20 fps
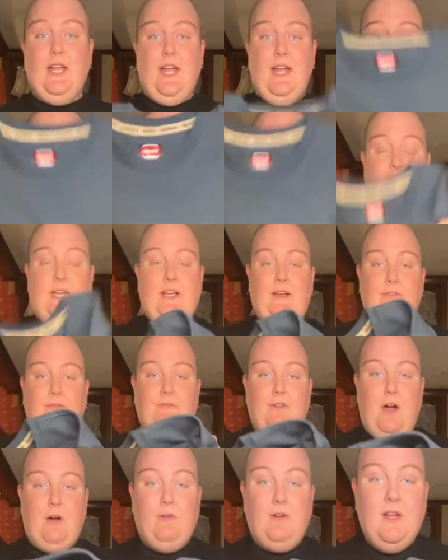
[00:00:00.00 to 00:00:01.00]
and it's like a
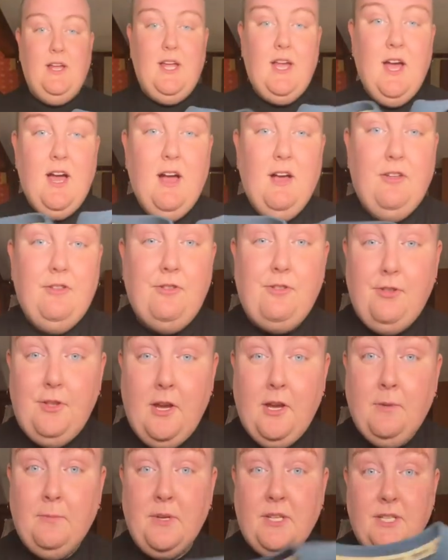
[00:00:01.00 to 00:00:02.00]
very
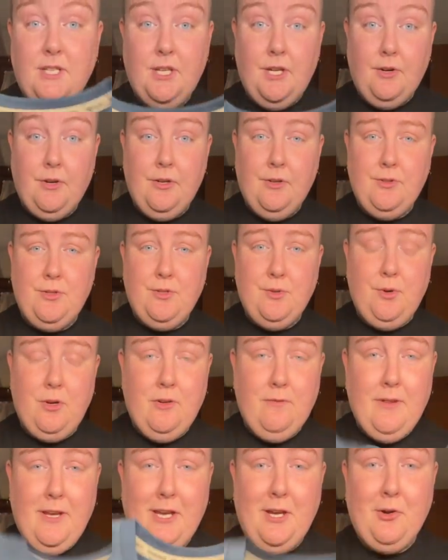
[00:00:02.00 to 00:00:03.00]
thick material, sort
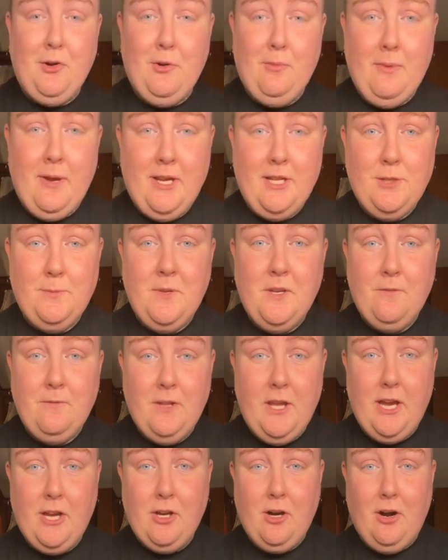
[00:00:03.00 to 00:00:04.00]
of like, it reminds me of
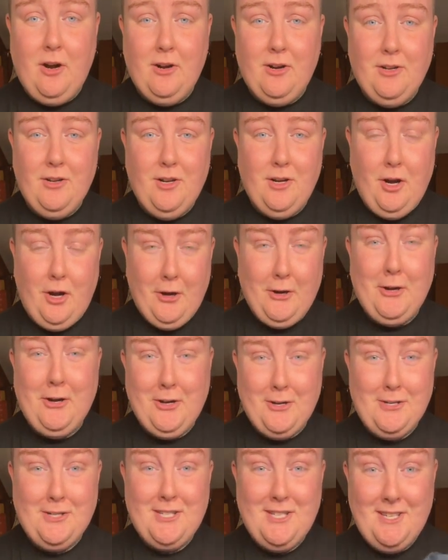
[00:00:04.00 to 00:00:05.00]
like
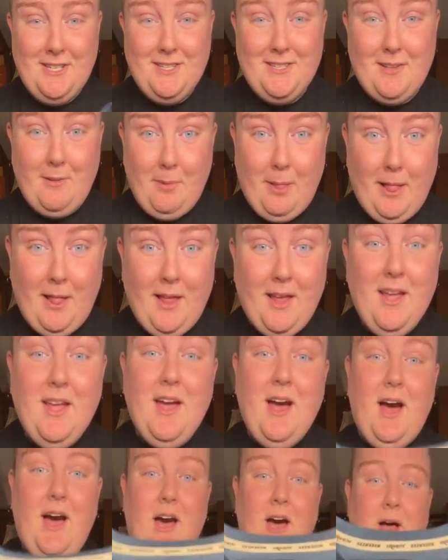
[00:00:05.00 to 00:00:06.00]
Carhartt tees.
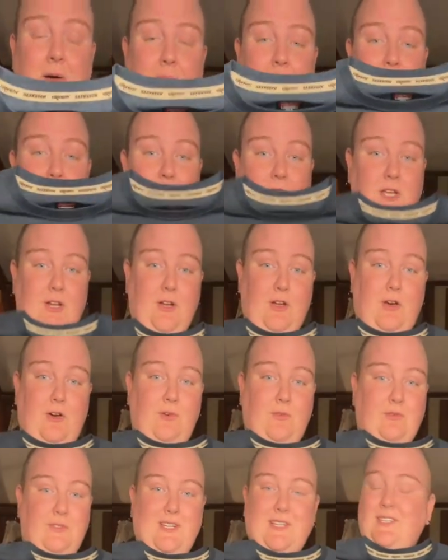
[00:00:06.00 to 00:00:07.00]
You
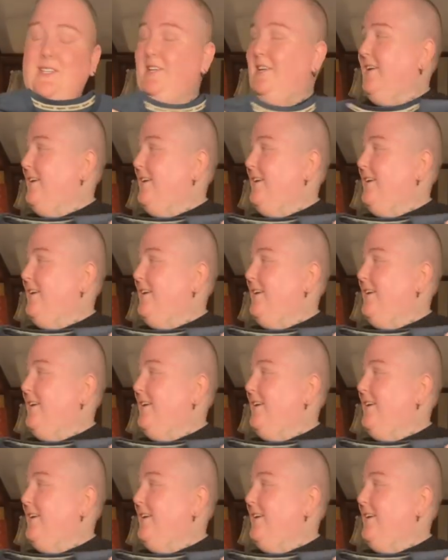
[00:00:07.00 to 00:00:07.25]
know, doesn't it?